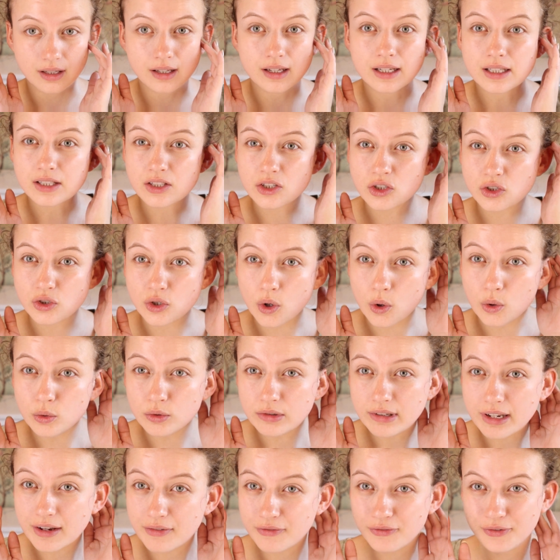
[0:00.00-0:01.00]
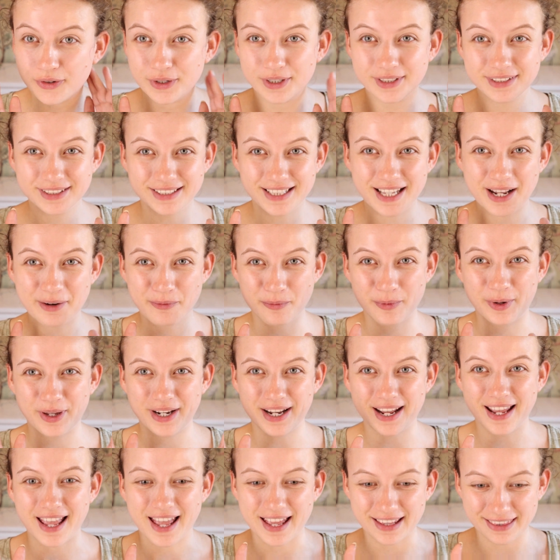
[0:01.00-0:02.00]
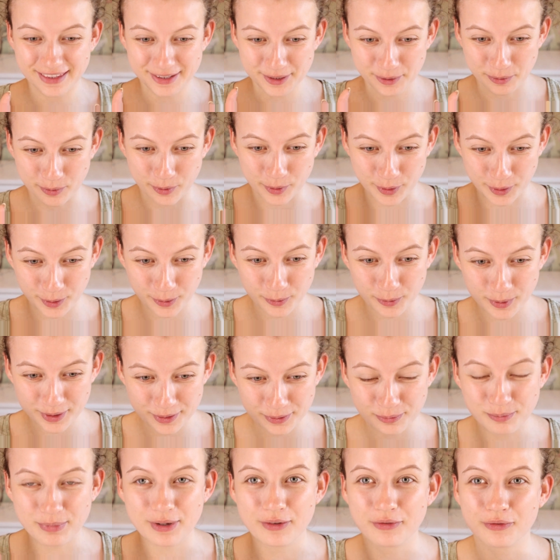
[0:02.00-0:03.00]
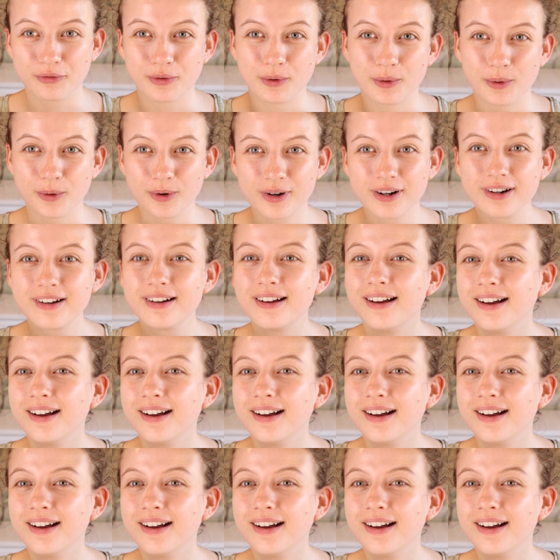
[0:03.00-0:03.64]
It's so different than what I had to work with before.